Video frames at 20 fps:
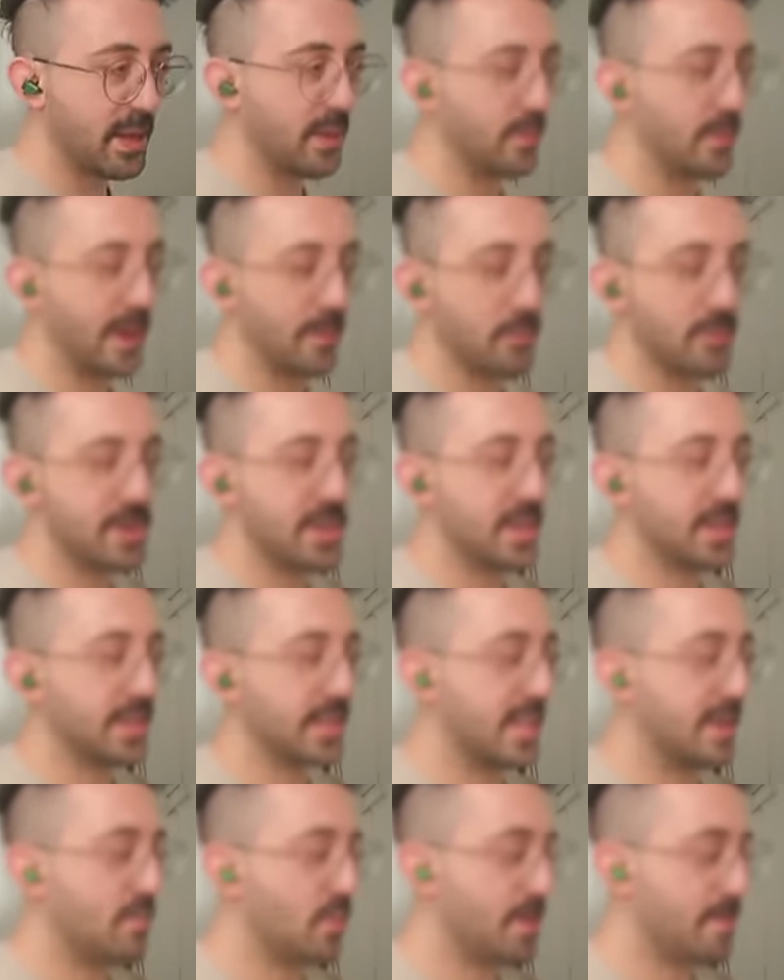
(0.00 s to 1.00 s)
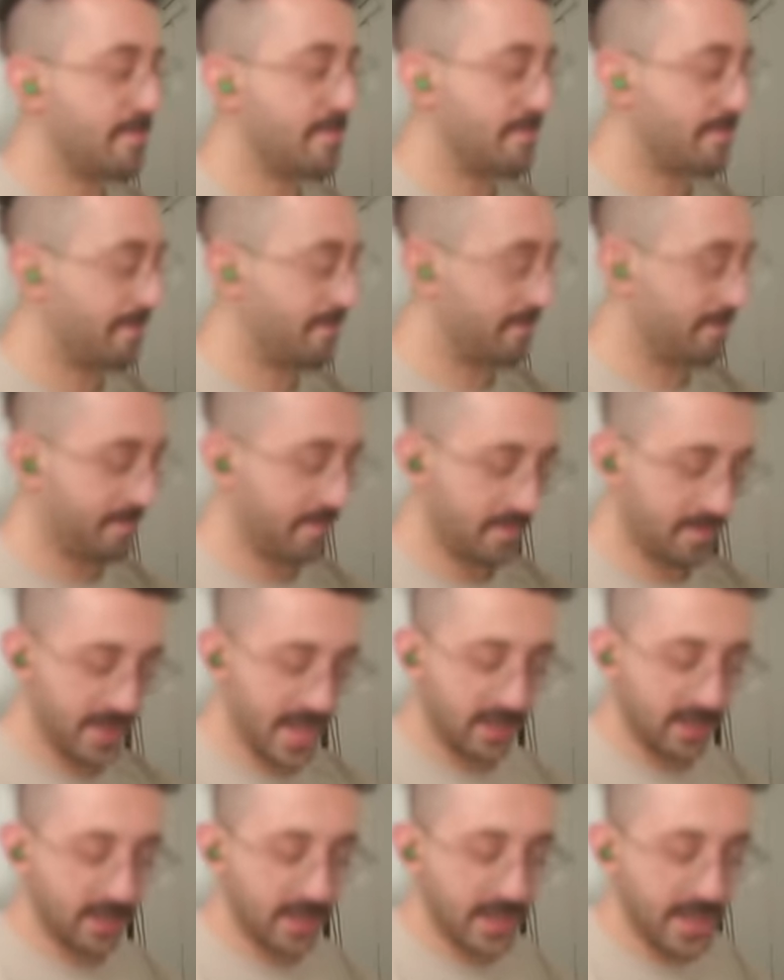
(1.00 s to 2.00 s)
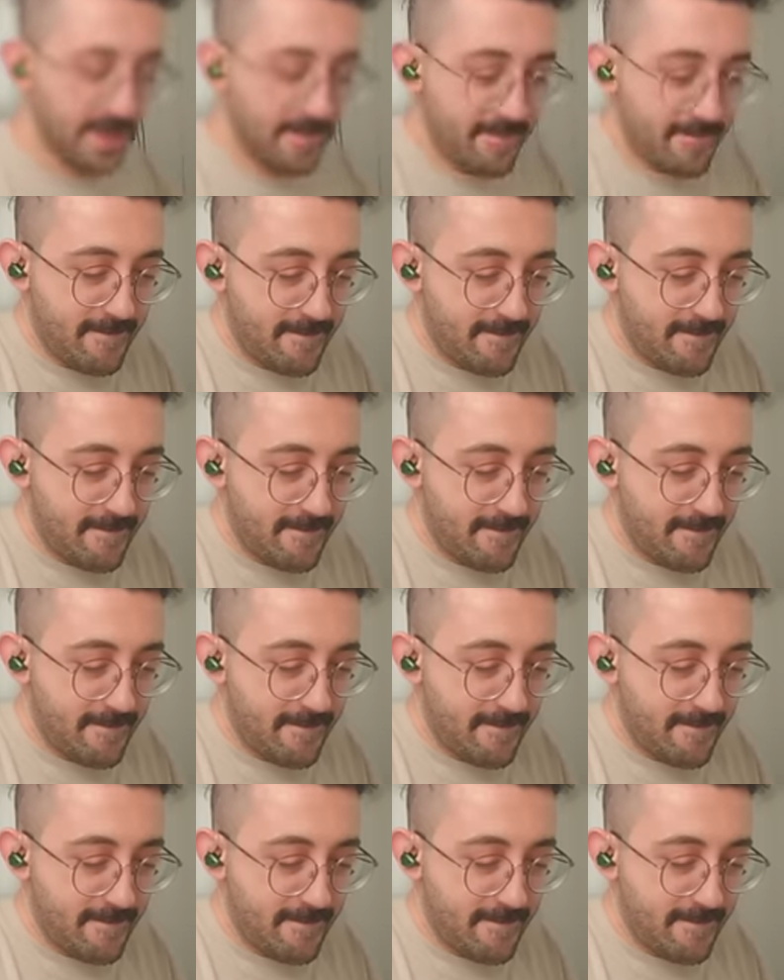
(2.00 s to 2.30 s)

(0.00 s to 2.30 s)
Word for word: by the way. We're done the keyboard. Take a look at it.